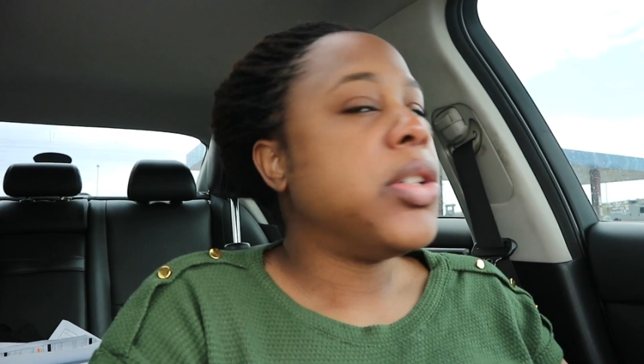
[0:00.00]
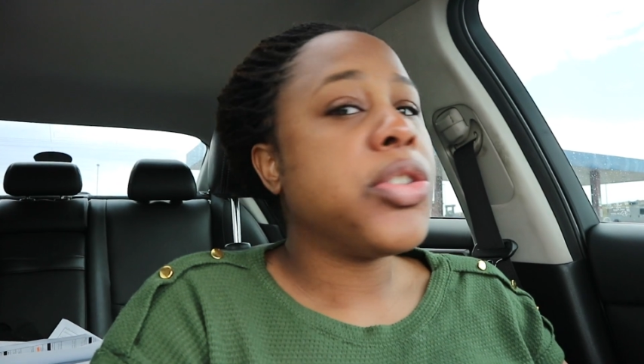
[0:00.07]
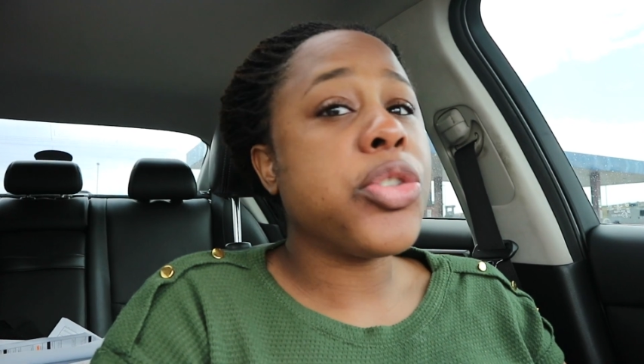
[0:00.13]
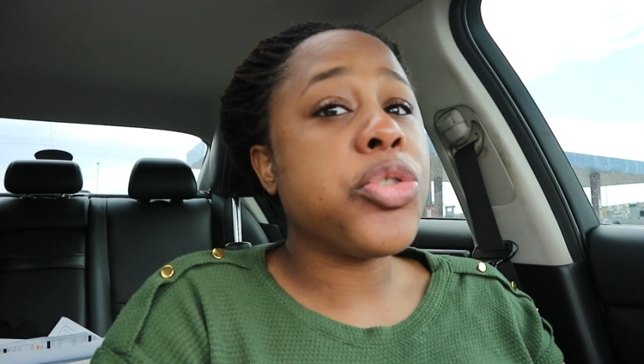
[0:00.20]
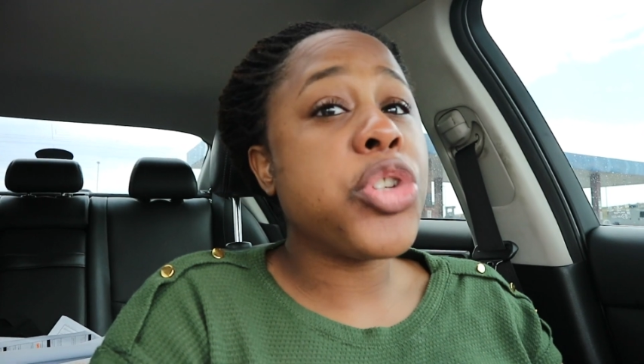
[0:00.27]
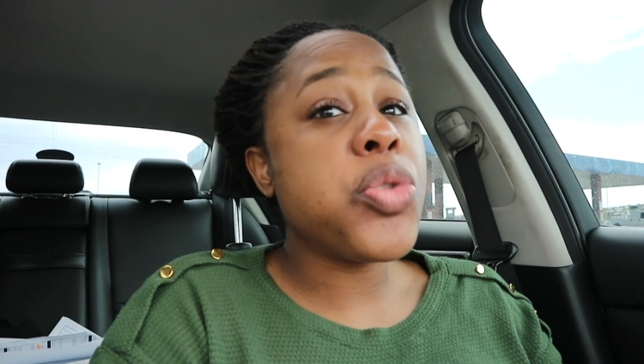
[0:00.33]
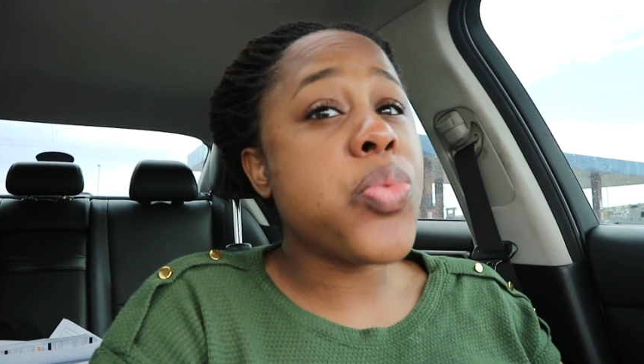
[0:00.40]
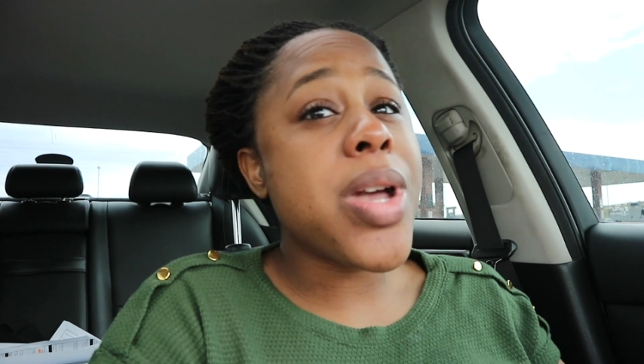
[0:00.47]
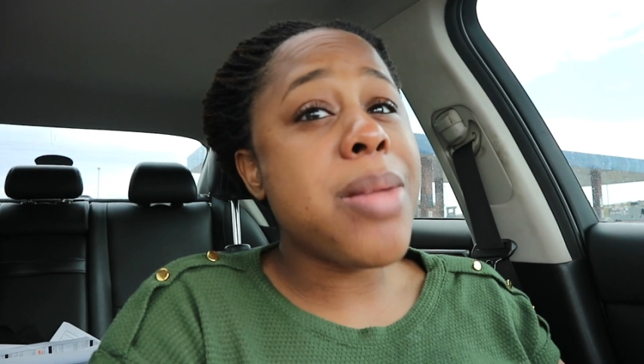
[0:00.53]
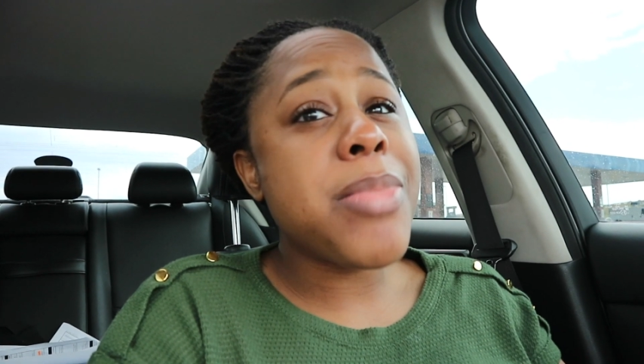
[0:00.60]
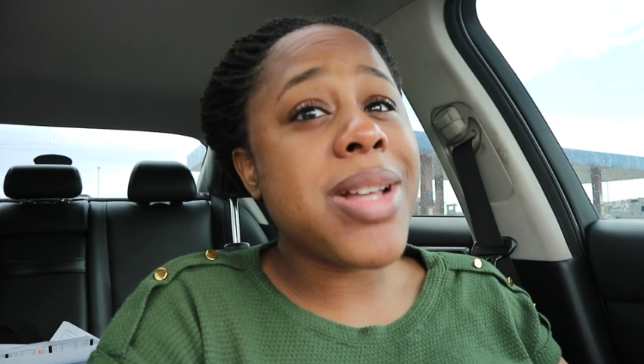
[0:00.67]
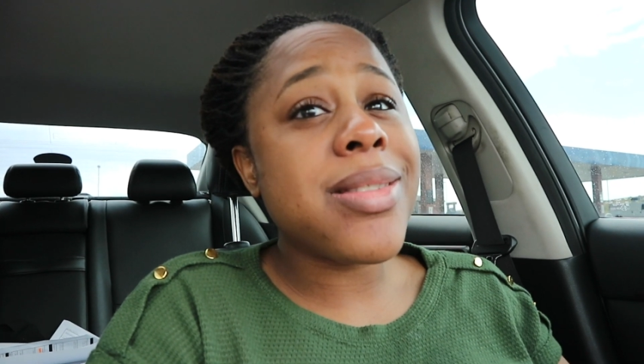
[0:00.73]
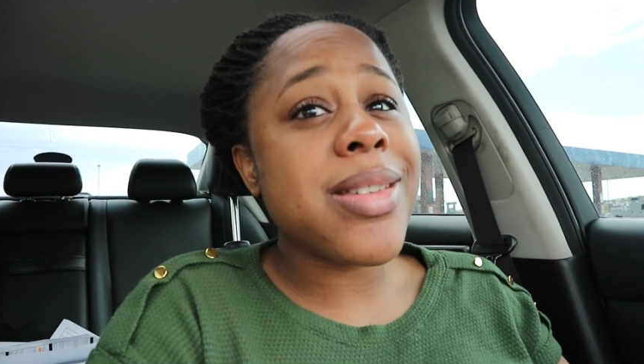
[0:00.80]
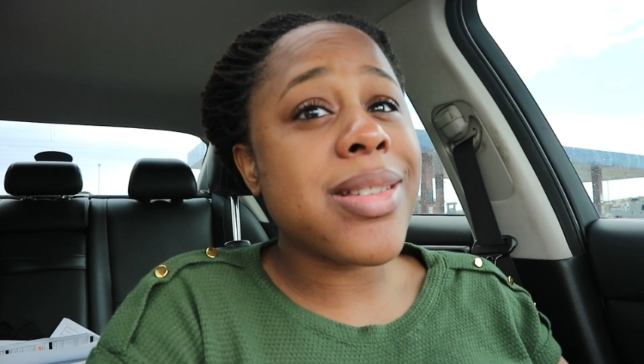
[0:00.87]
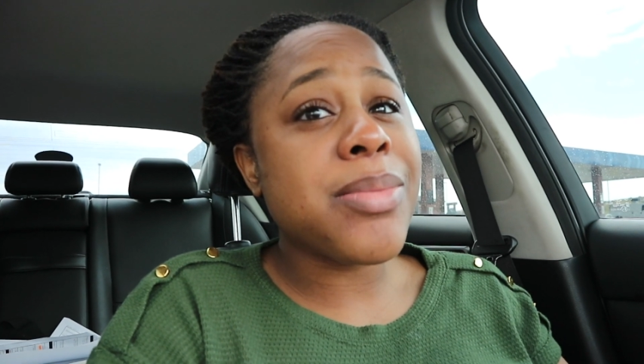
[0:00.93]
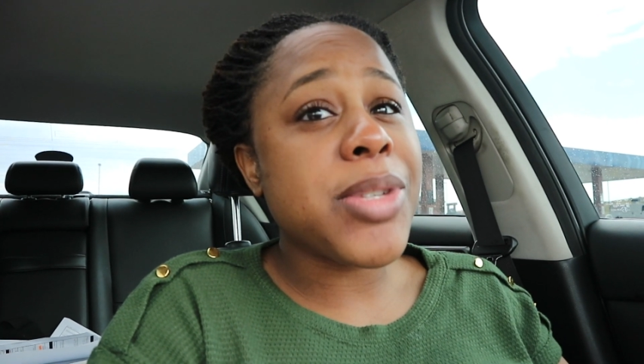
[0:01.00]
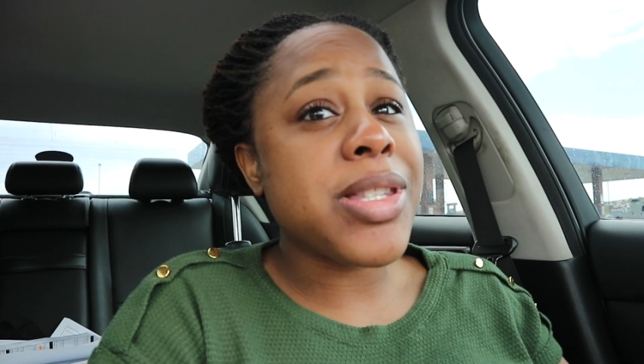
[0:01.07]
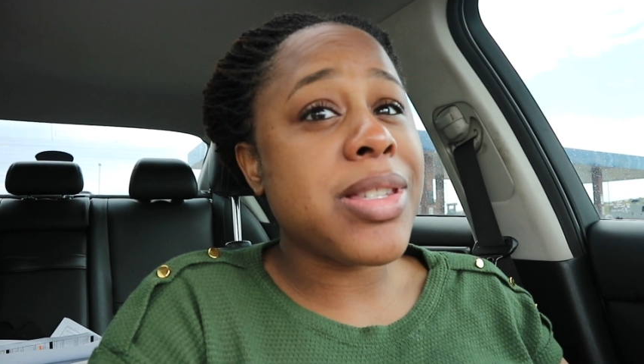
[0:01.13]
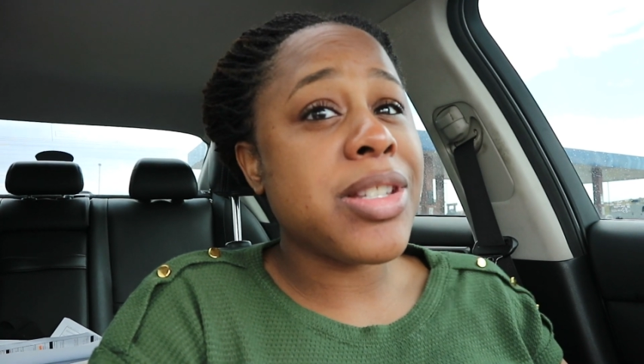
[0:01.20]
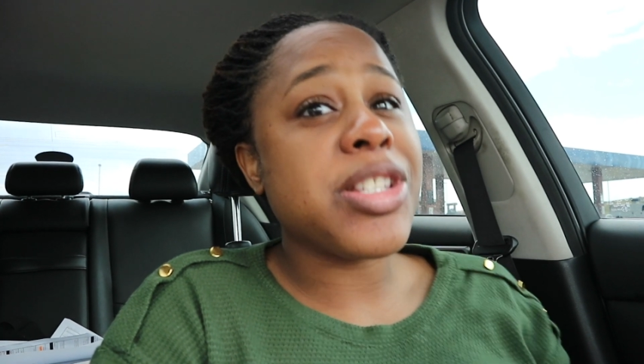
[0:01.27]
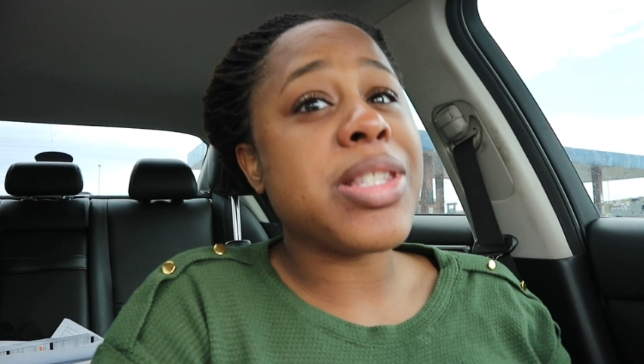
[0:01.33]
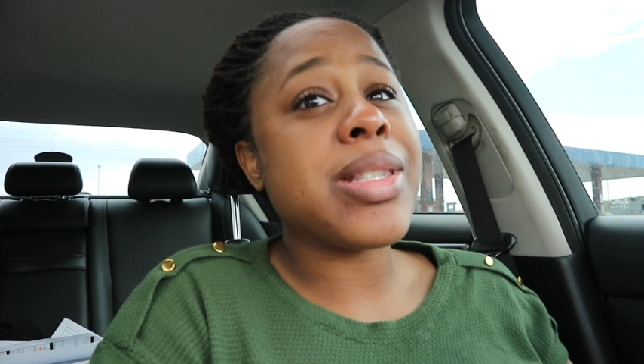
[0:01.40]
So she read my text
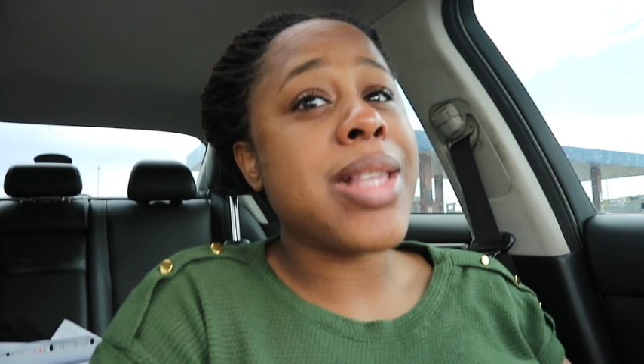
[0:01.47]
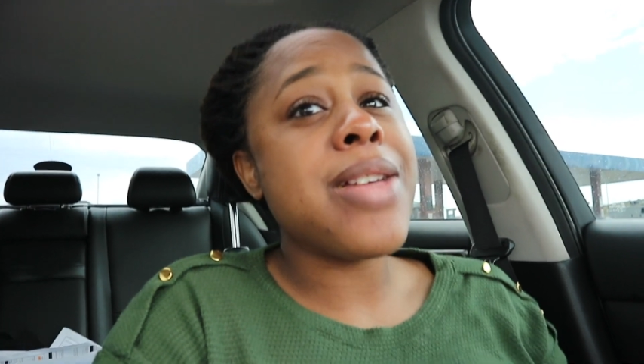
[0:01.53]
messages,